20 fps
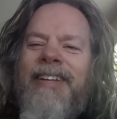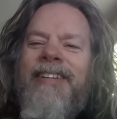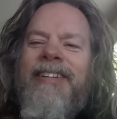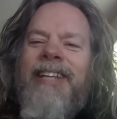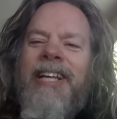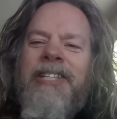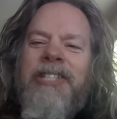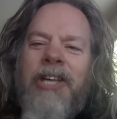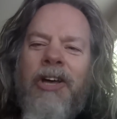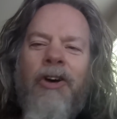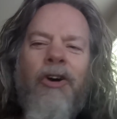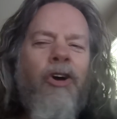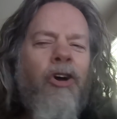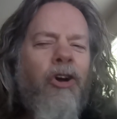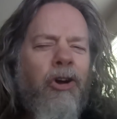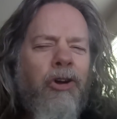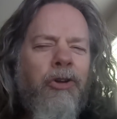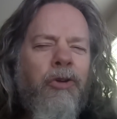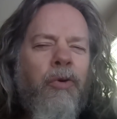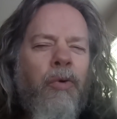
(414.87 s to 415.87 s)
That's how
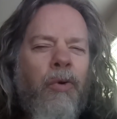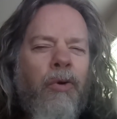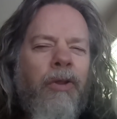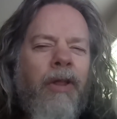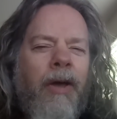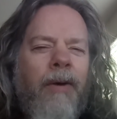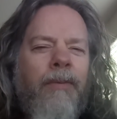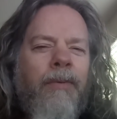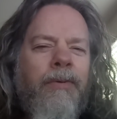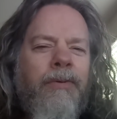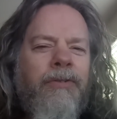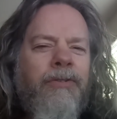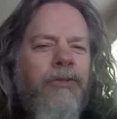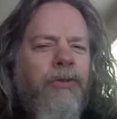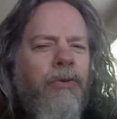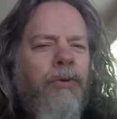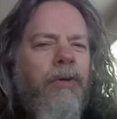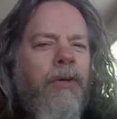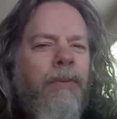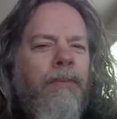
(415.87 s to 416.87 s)
hardcore that one's
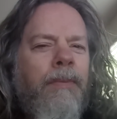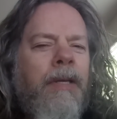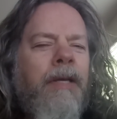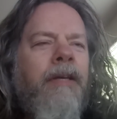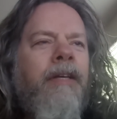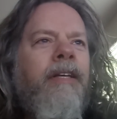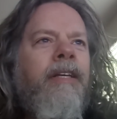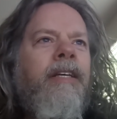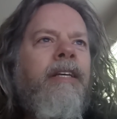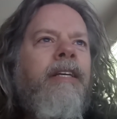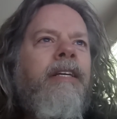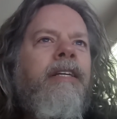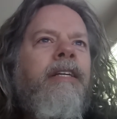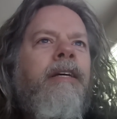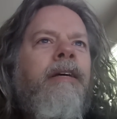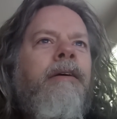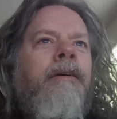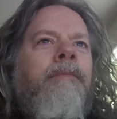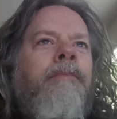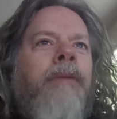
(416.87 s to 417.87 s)
going to be.
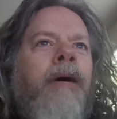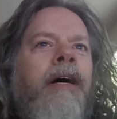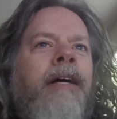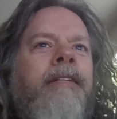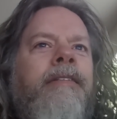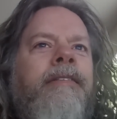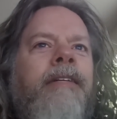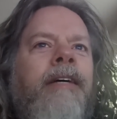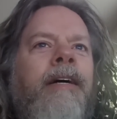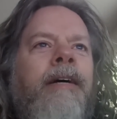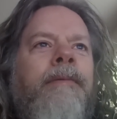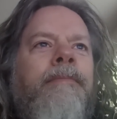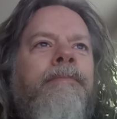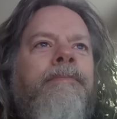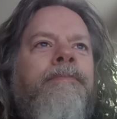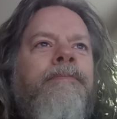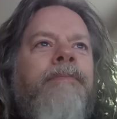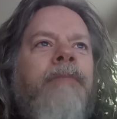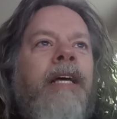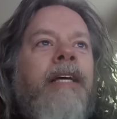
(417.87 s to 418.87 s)
But
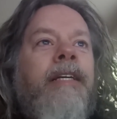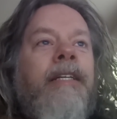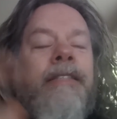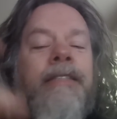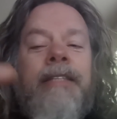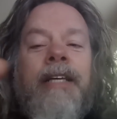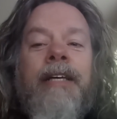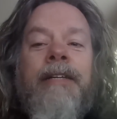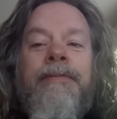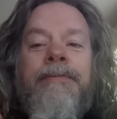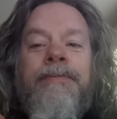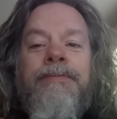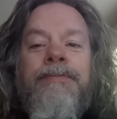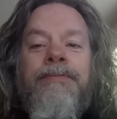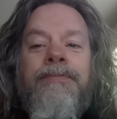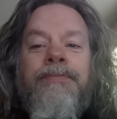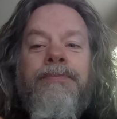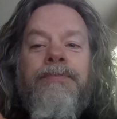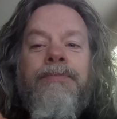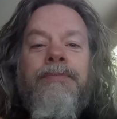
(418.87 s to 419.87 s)
like I said,
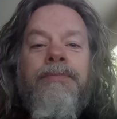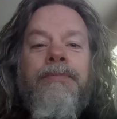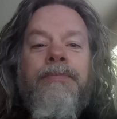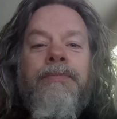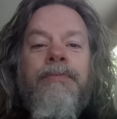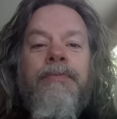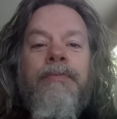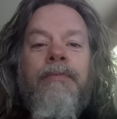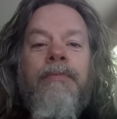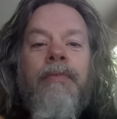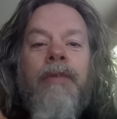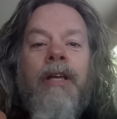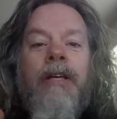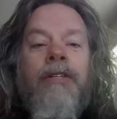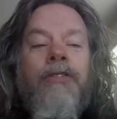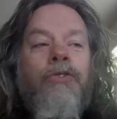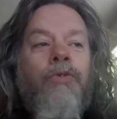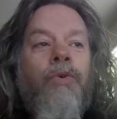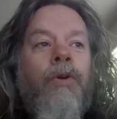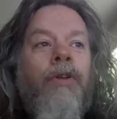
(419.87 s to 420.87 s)

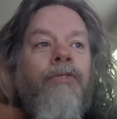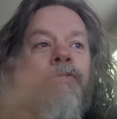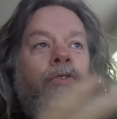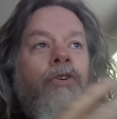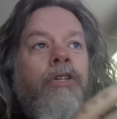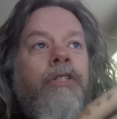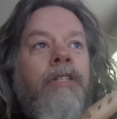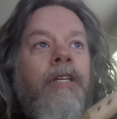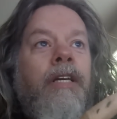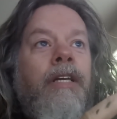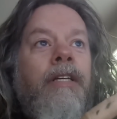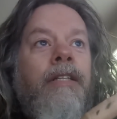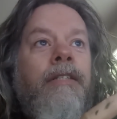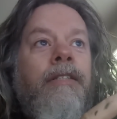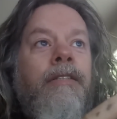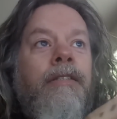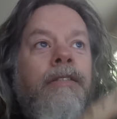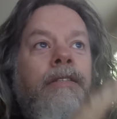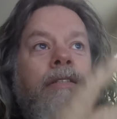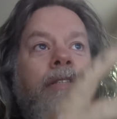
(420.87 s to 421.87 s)

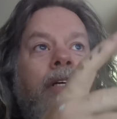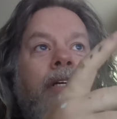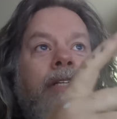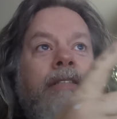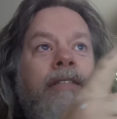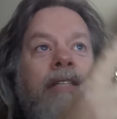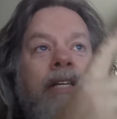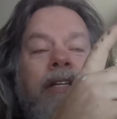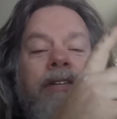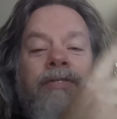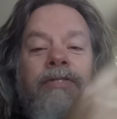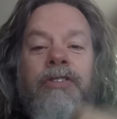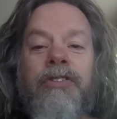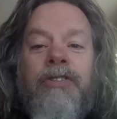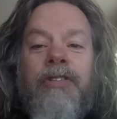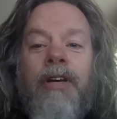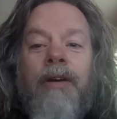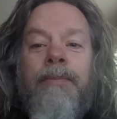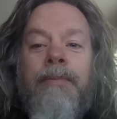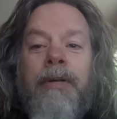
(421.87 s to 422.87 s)
2014, I said if you
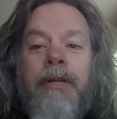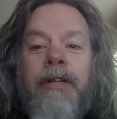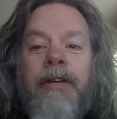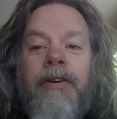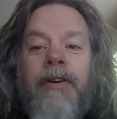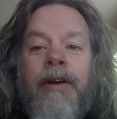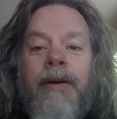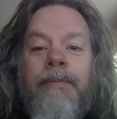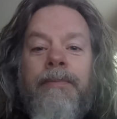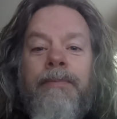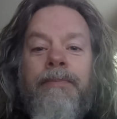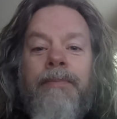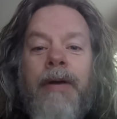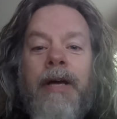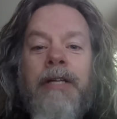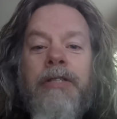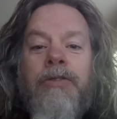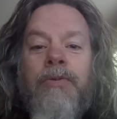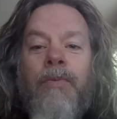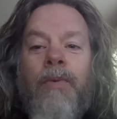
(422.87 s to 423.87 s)
saw Billy Graham
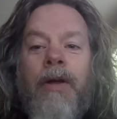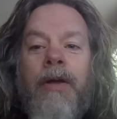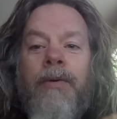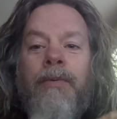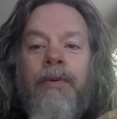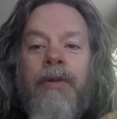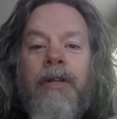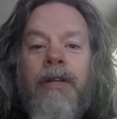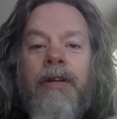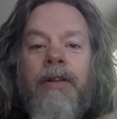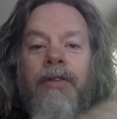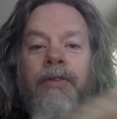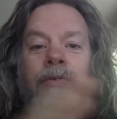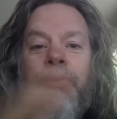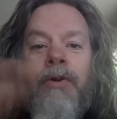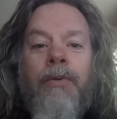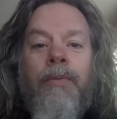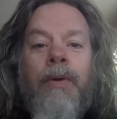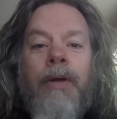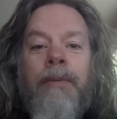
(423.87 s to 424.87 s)
pass away within a
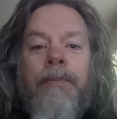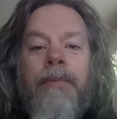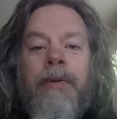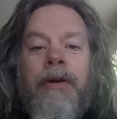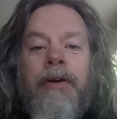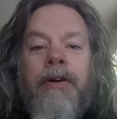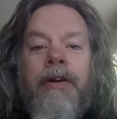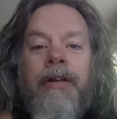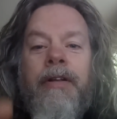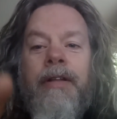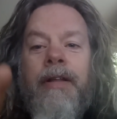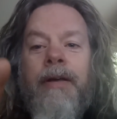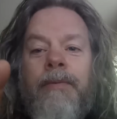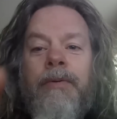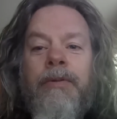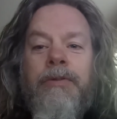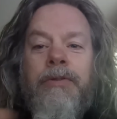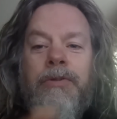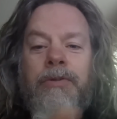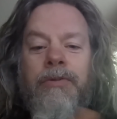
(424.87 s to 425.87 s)
3-week period,
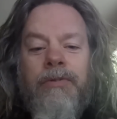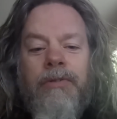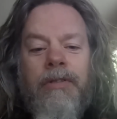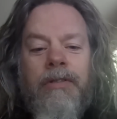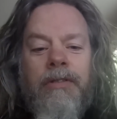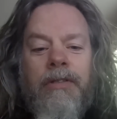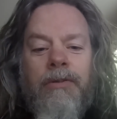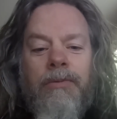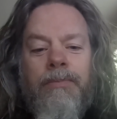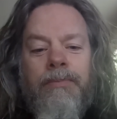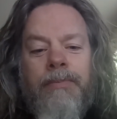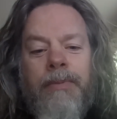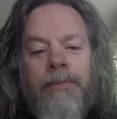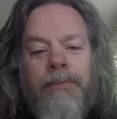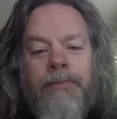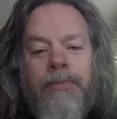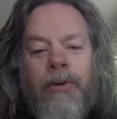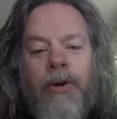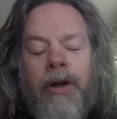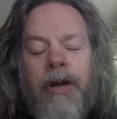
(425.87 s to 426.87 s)
was a little
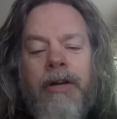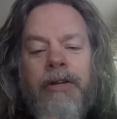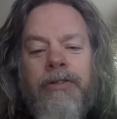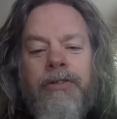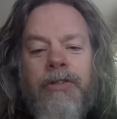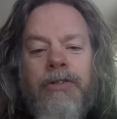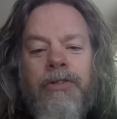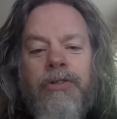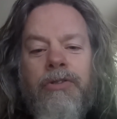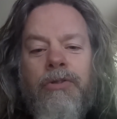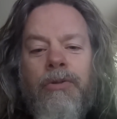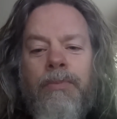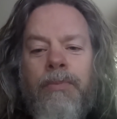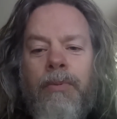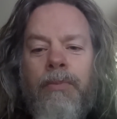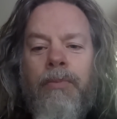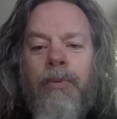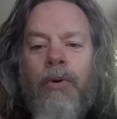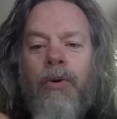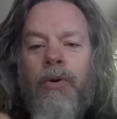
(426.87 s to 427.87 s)
bit prior to the Super
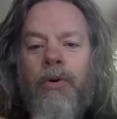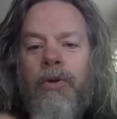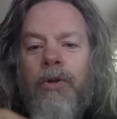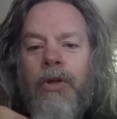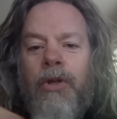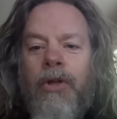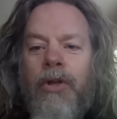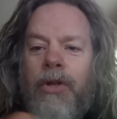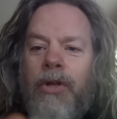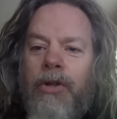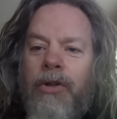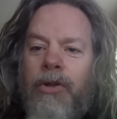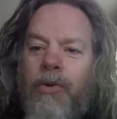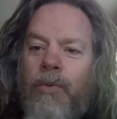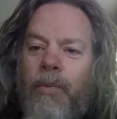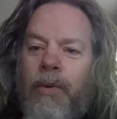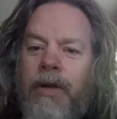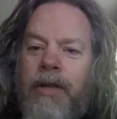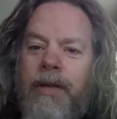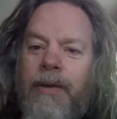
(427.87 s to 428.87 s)
Bowl, the
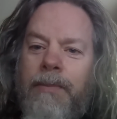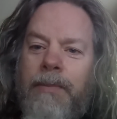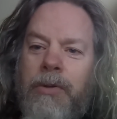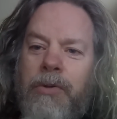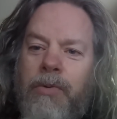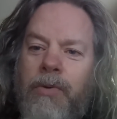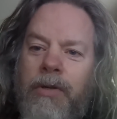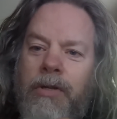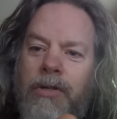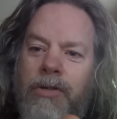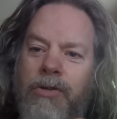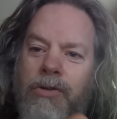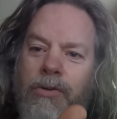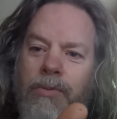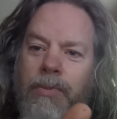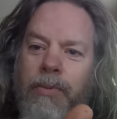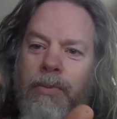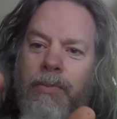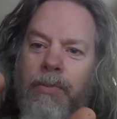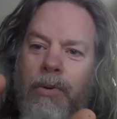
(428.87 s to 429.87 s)
week in between the
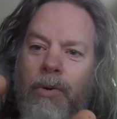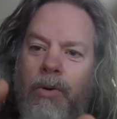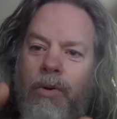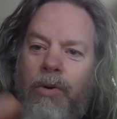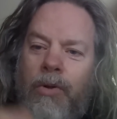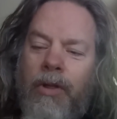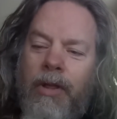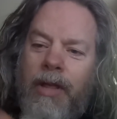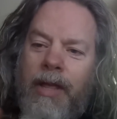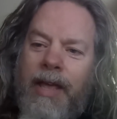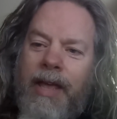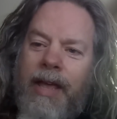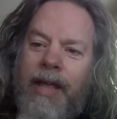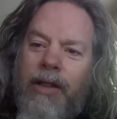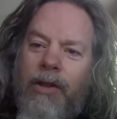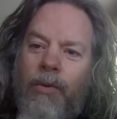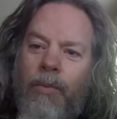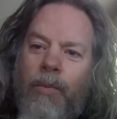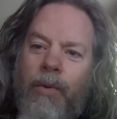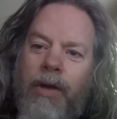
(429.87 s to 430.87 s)
Super Bowl,
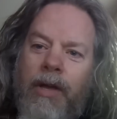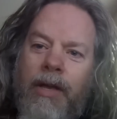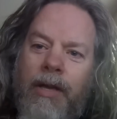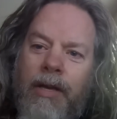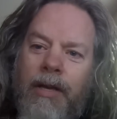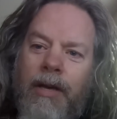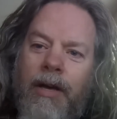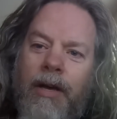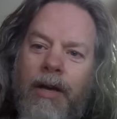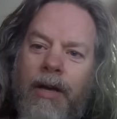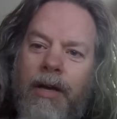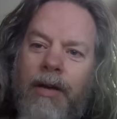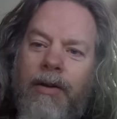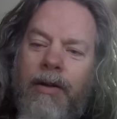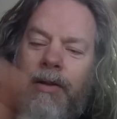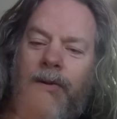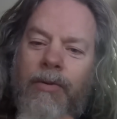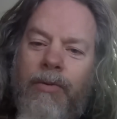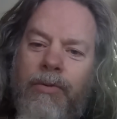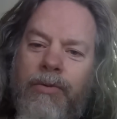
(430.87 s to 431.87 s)
and the week
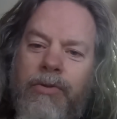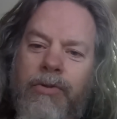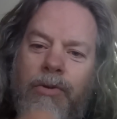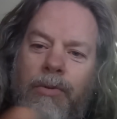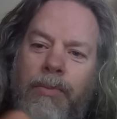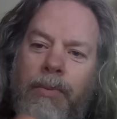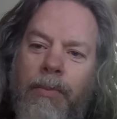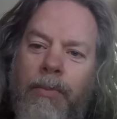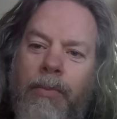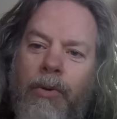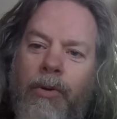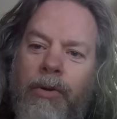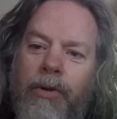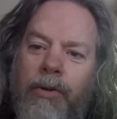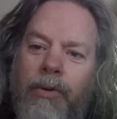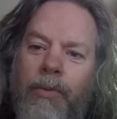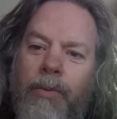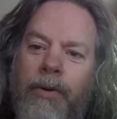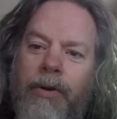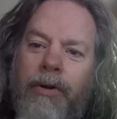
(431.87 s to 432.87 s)
of Super Bowl
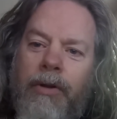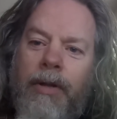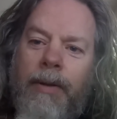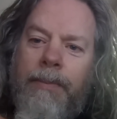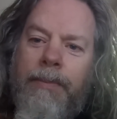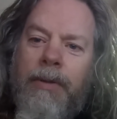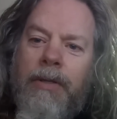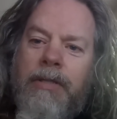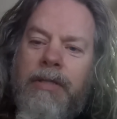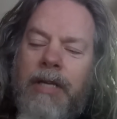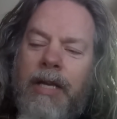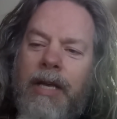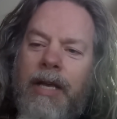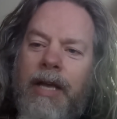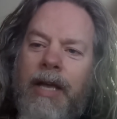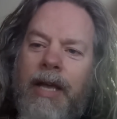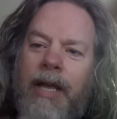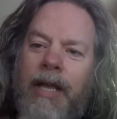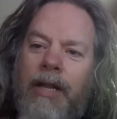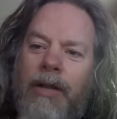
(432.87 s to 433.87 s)
and the Winter Olympics,
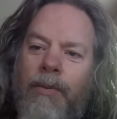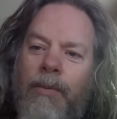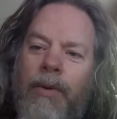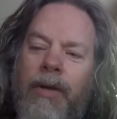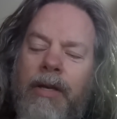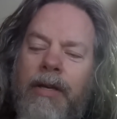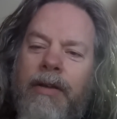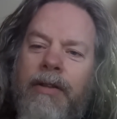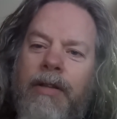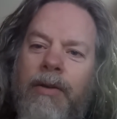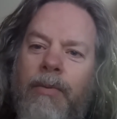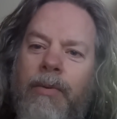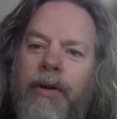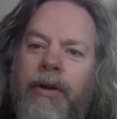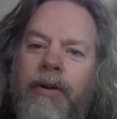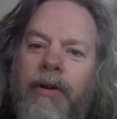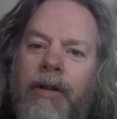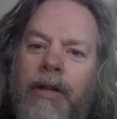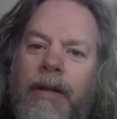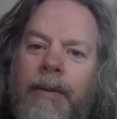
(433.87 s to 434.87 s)
and the week of the
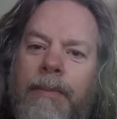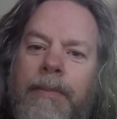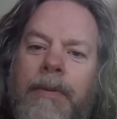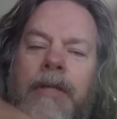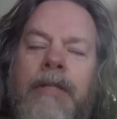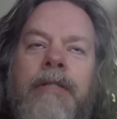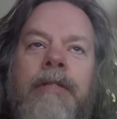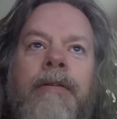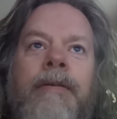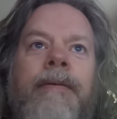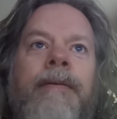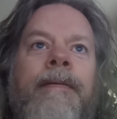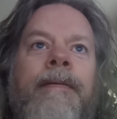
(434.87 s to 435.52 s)
Winter Olympics.